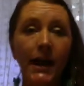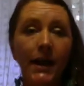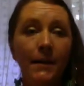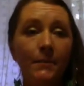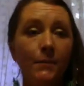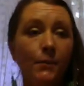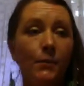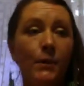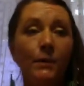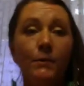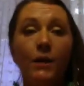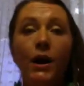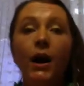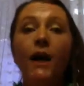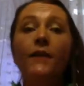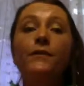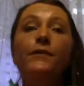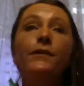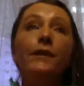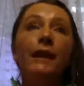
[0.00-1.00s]
we were
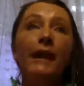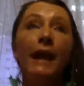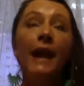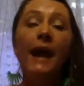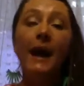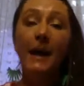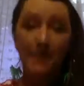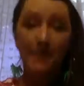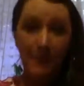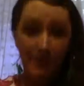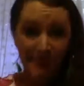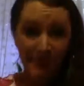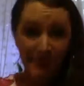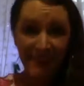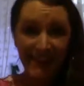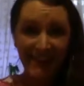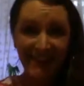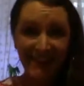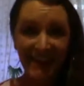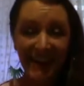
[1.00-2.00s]
offering up,
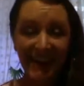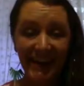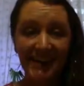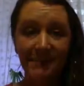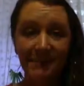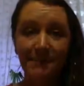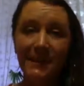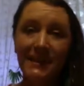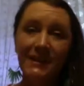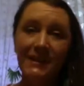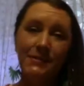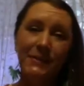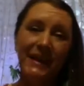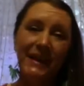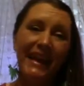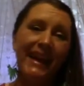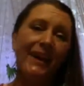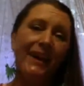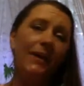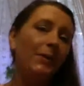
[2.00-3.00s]
right? Because we
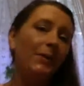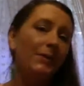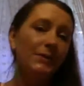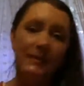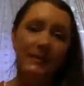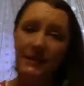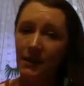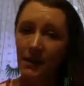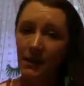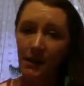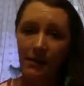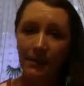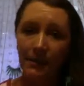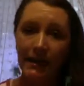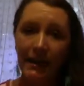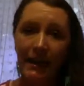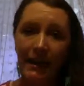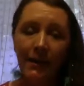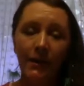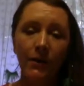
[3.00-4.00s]
can't hold it all. We
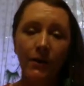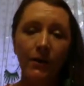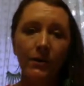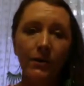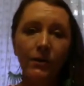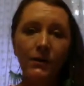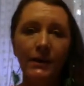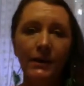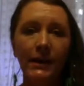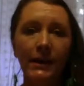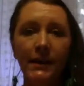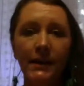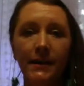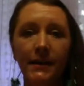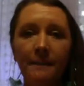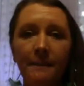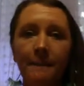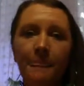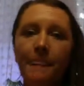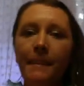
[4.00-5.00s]
can't hold the
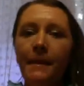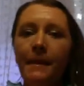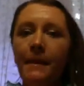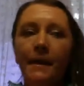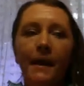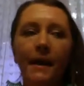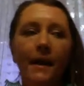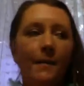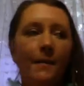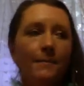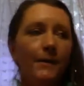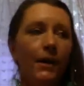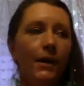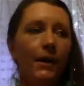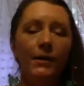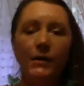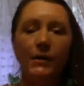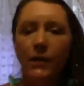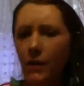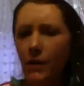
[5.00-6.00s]

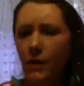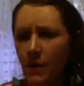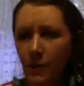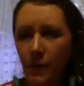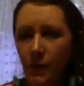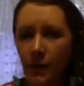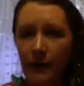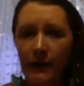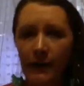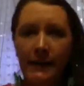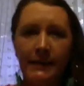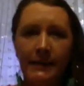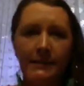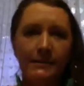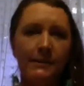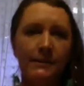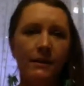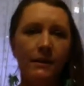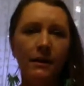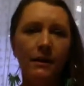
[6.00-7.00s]
all our
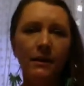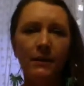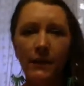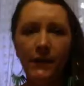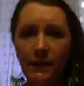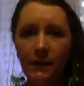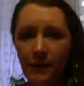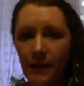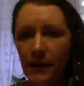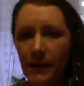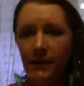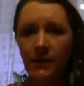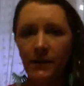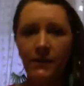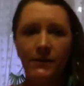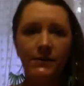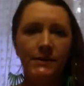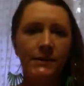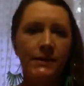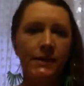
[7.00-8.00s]
worries and all of our
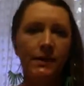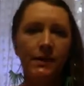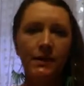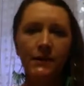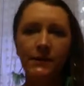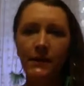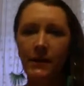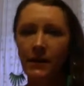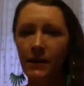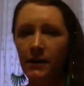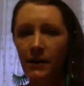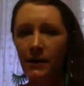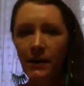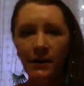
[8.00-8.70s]
fears and all of our